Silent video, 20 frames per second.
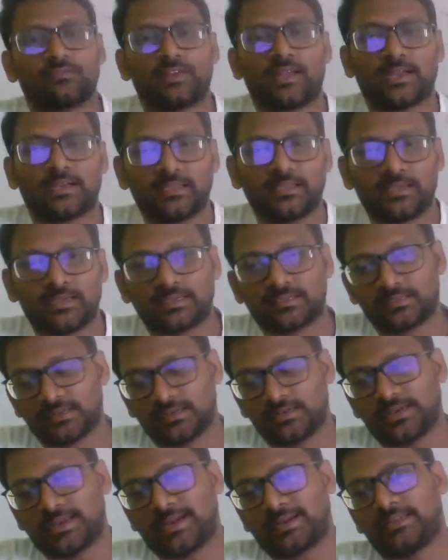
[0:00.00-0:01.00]
lactic acid,
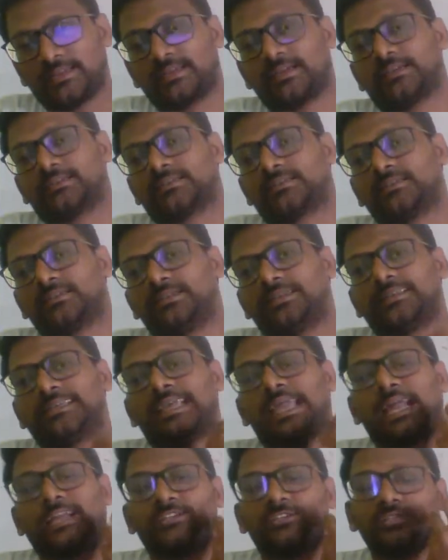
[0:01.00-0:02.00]
and lactic acid
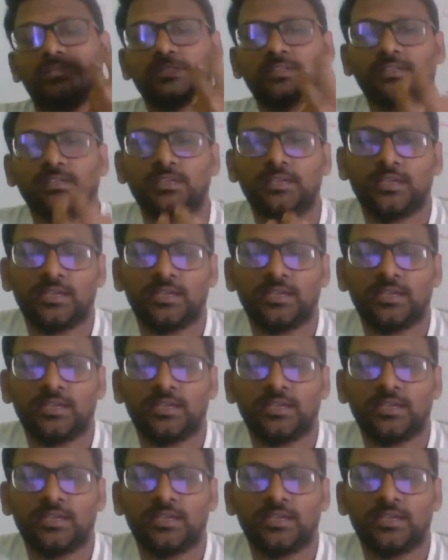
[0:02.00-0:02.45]
actually